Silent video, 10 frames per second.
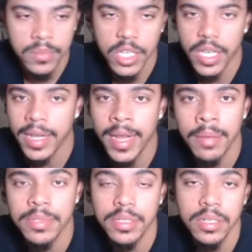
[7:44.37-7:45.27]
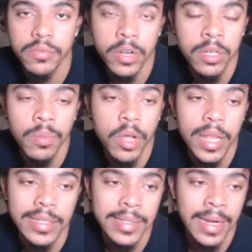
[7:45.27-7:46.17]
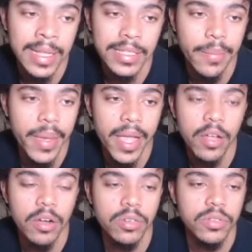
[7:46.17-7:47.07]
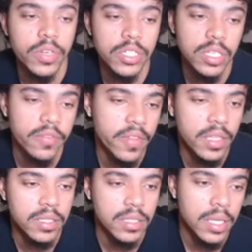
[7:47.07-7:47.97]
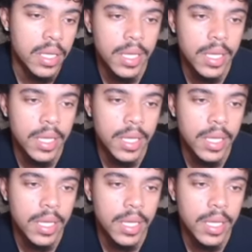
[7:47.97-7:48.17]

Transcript: J.K. Dobbins couldn't run the ball last night against a bad Cardinals rush defense.